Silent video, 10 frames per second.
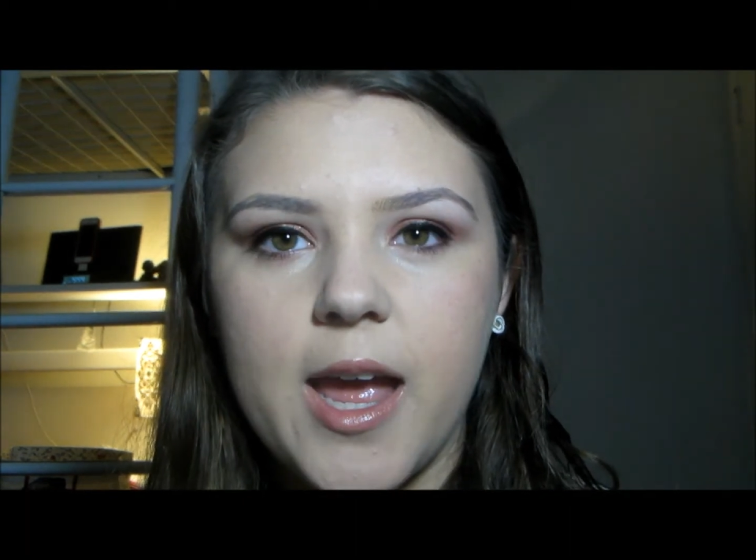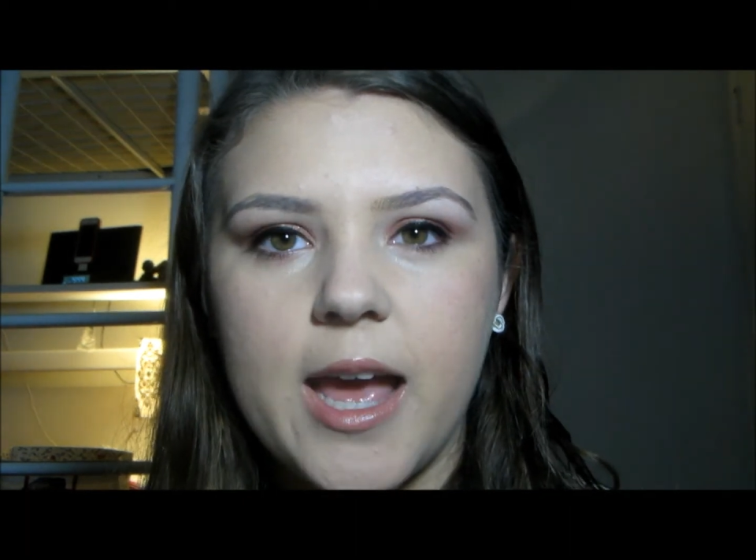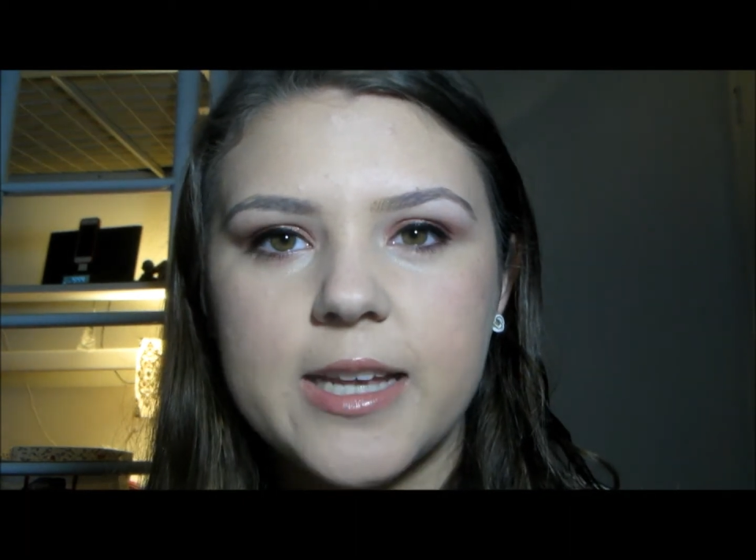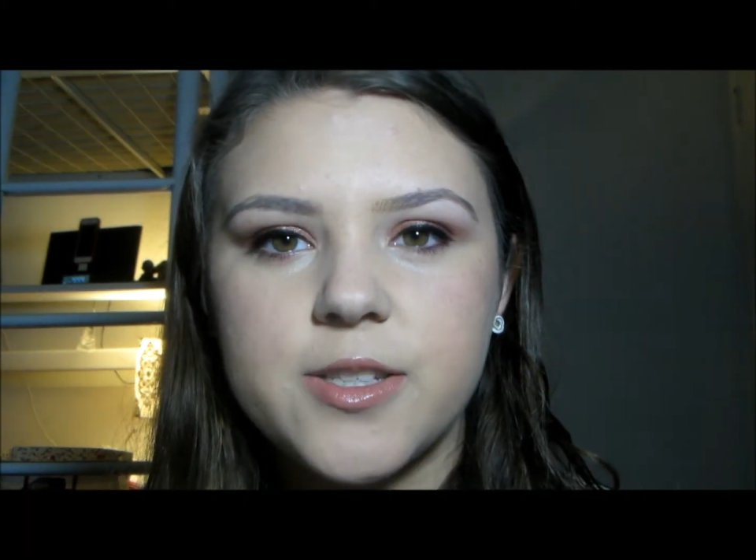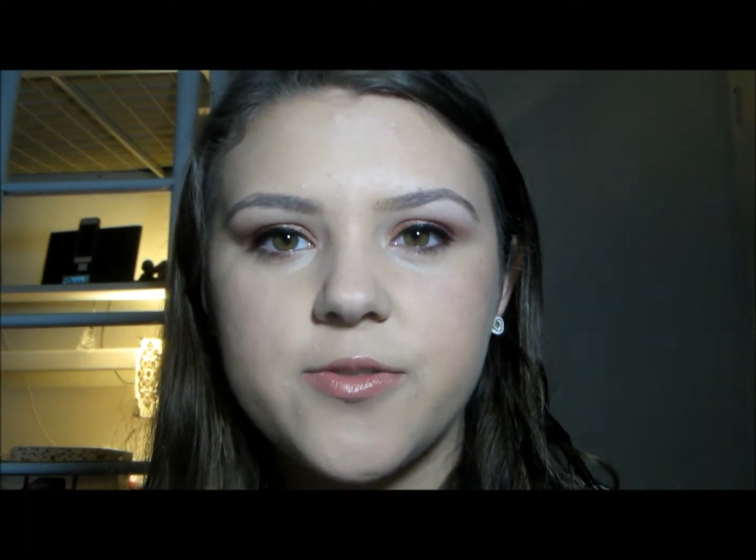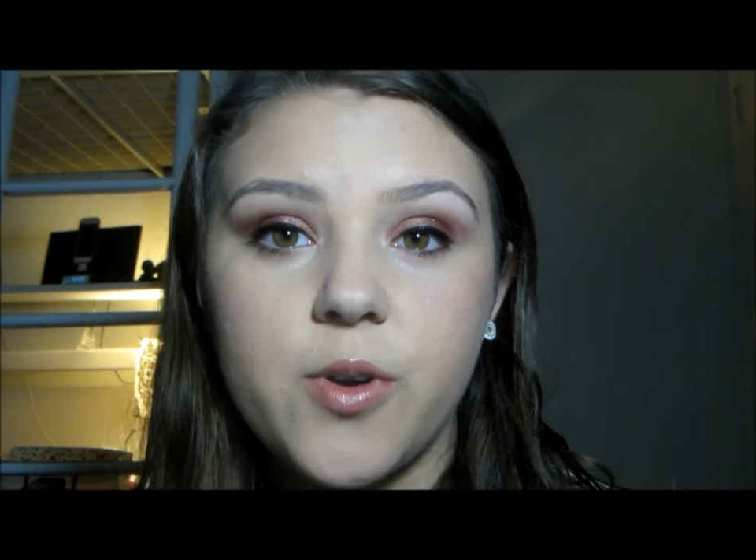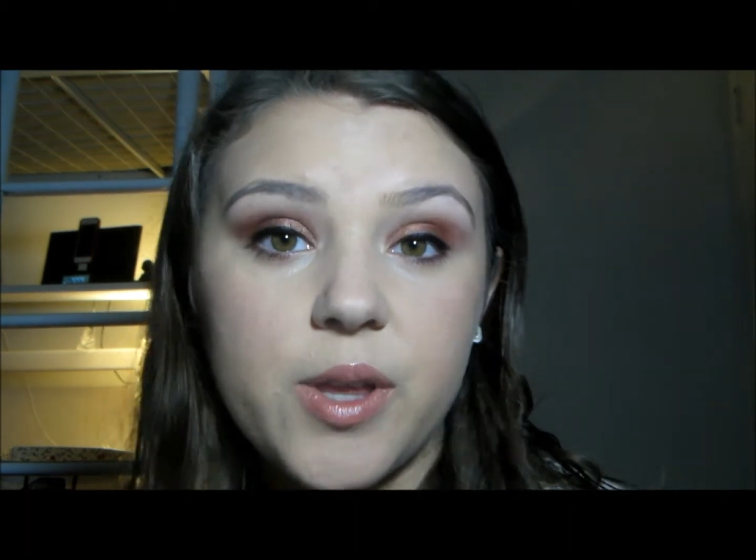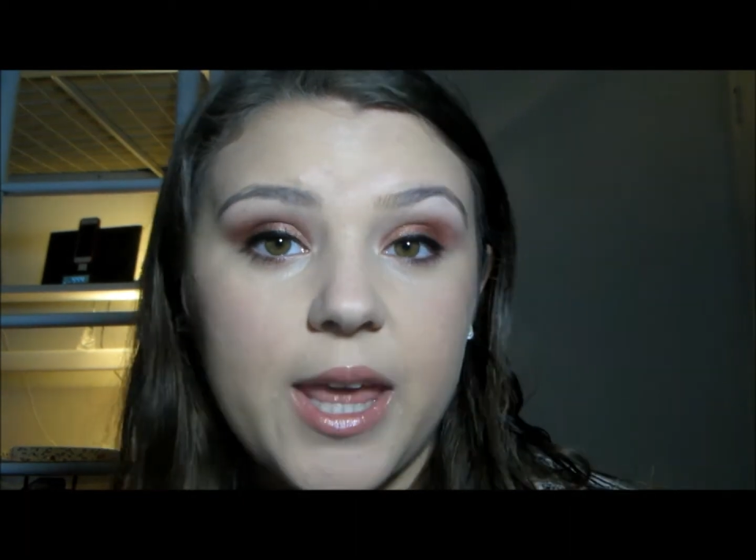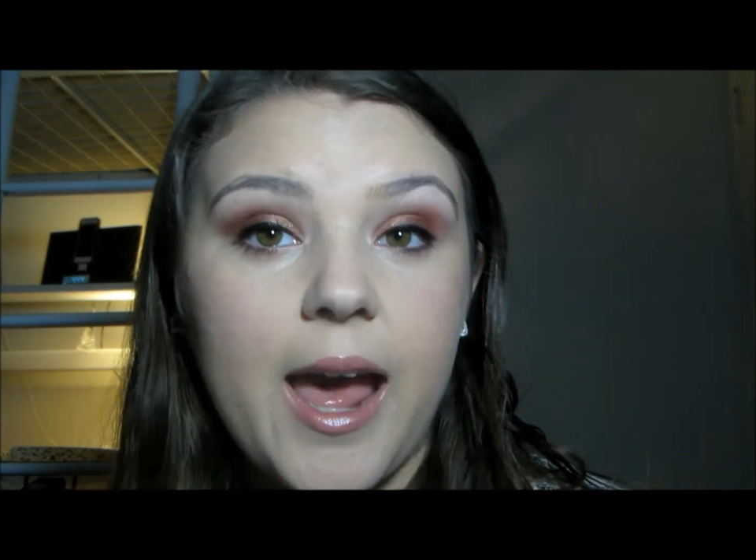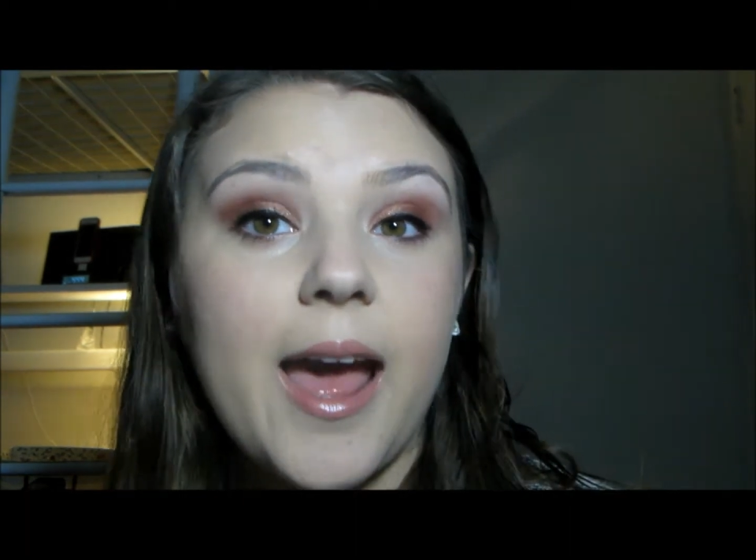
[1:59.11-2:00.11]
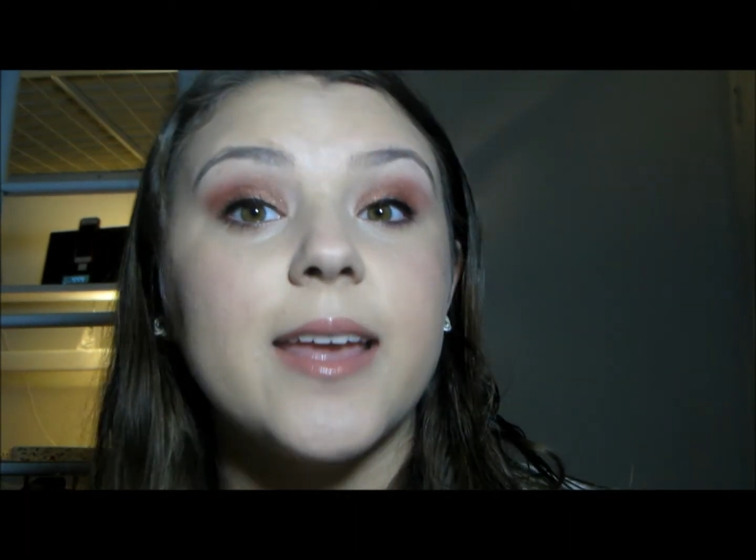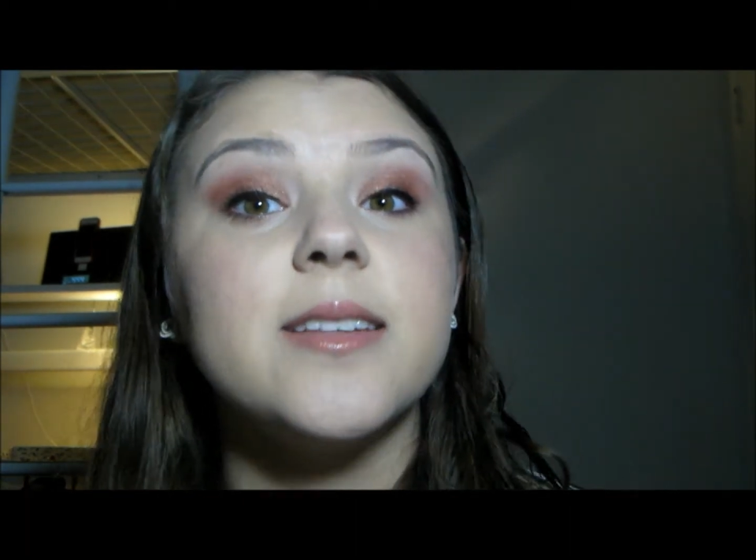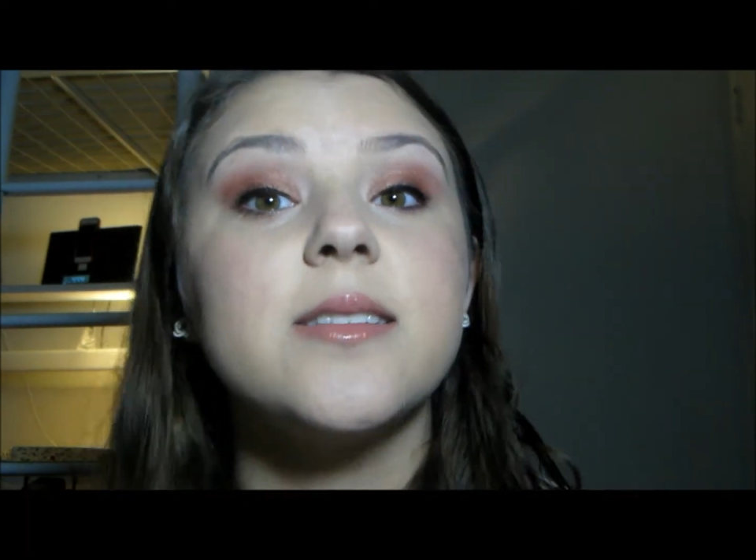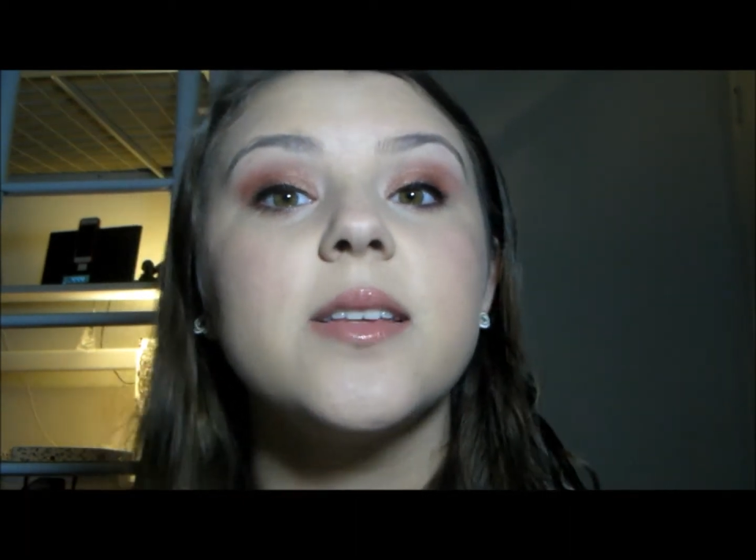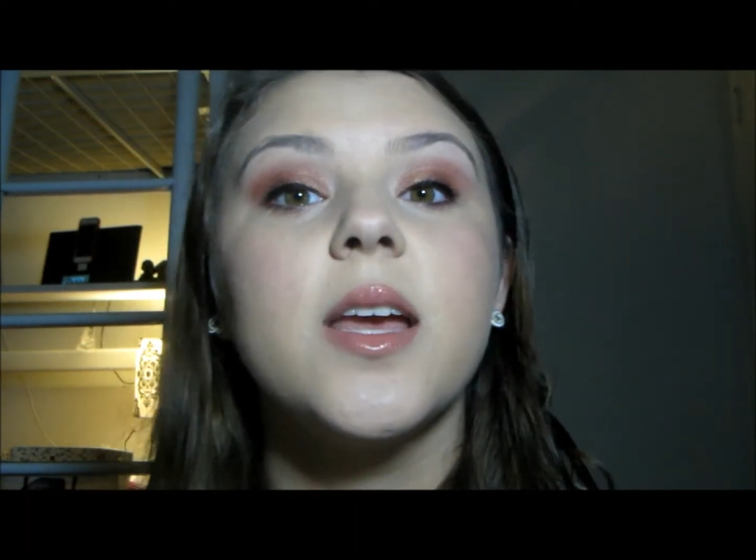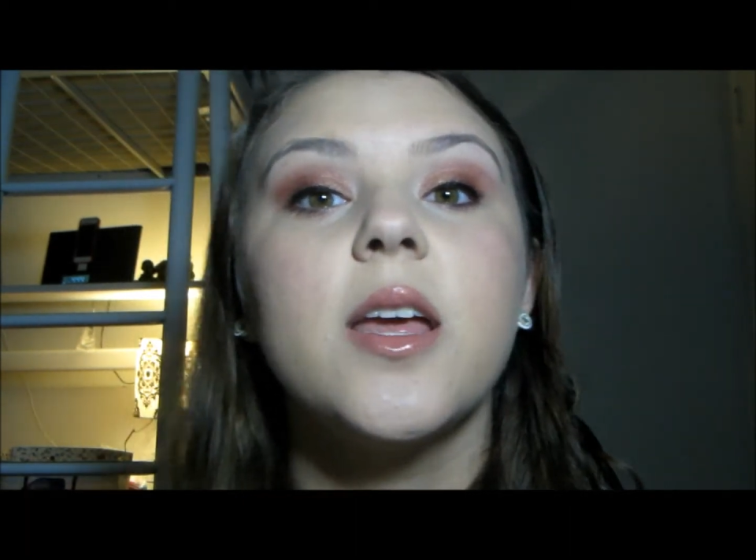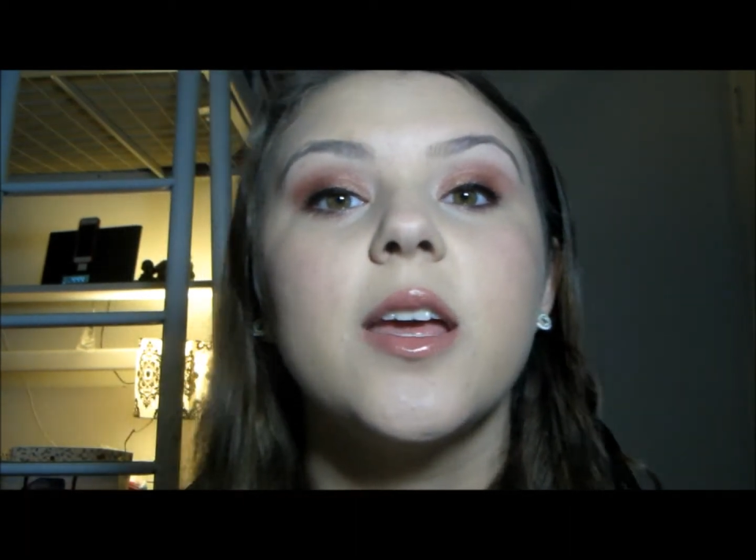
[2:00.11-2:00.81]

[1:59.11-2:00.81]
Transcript: as for the eyes,